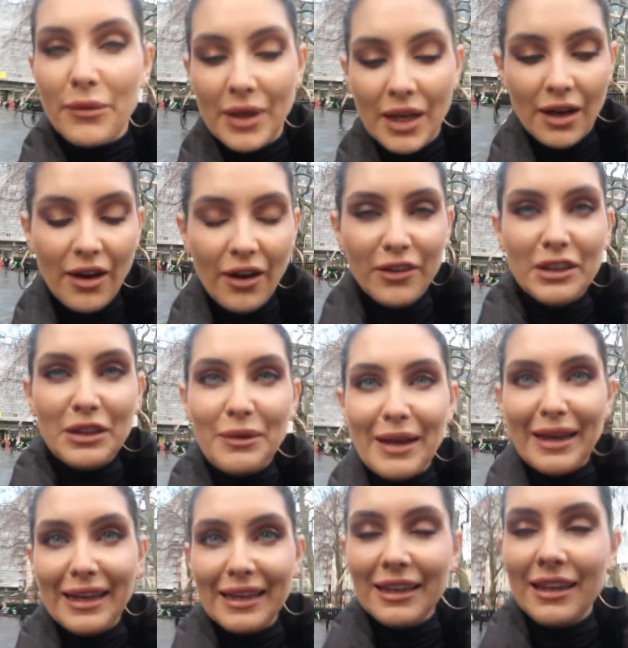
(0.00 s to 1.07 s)
We are on the
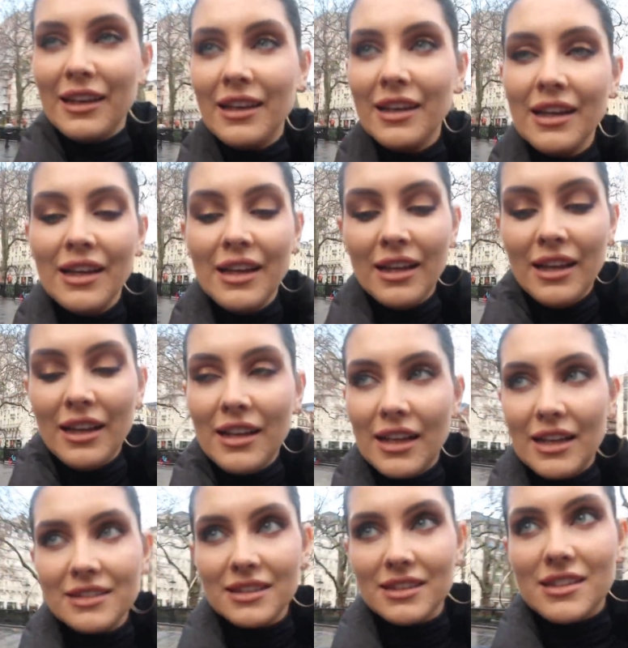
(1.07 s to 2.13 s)
way.
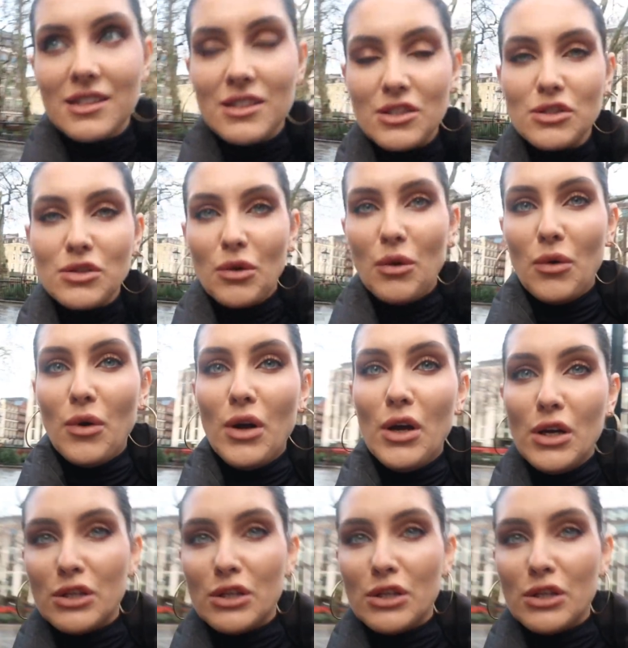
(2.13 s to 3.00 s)
London is so,